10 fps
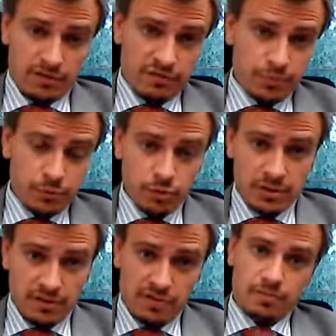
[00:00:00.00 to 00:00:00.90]
of
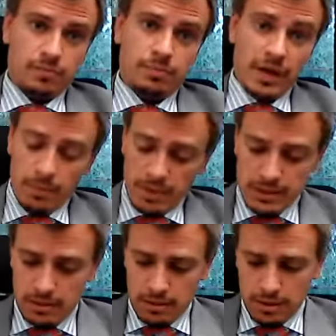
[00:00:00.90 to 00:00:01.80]
punitive
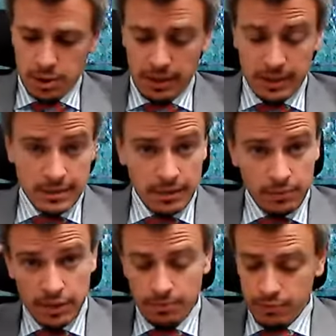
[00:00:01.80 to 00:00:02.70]
payments Chinese
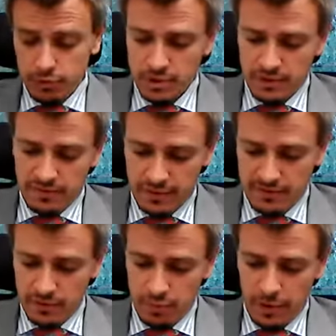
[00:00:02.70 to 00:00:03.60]
aluminium producers
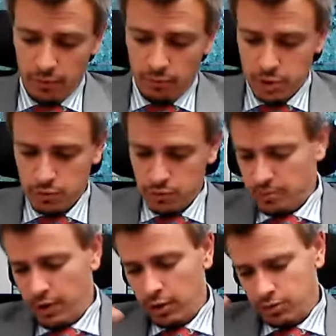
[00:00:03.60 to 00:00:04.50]
have to pay, which would
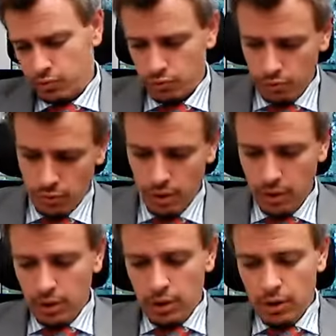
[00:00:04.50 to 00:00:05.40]
amount to
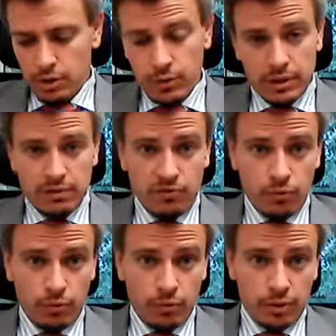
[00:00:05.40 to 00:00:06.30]

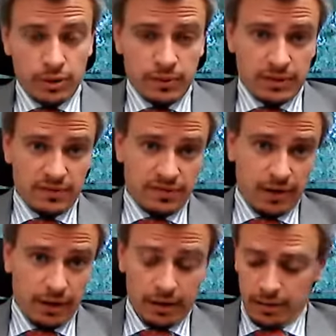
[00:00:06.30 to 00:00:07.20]
24,
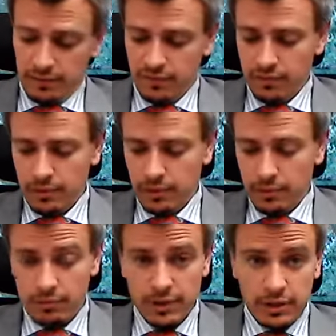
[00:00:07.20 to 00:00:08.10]
25
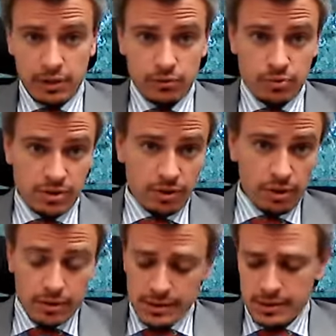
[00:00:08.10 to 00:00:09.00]
million US
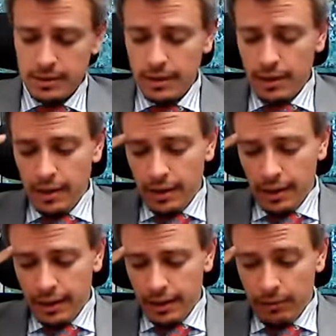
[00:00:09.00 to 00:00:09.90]
dollars.
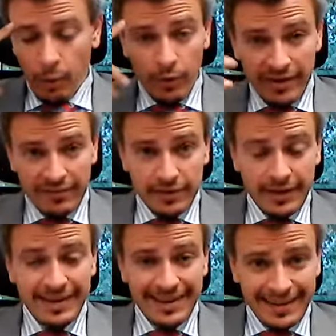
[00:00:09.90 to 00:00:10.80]

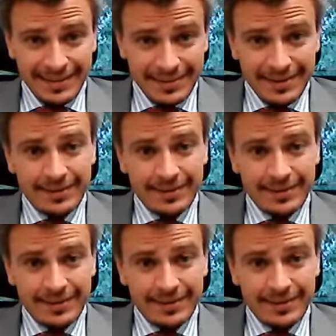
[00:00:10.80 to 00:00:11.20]
However, again,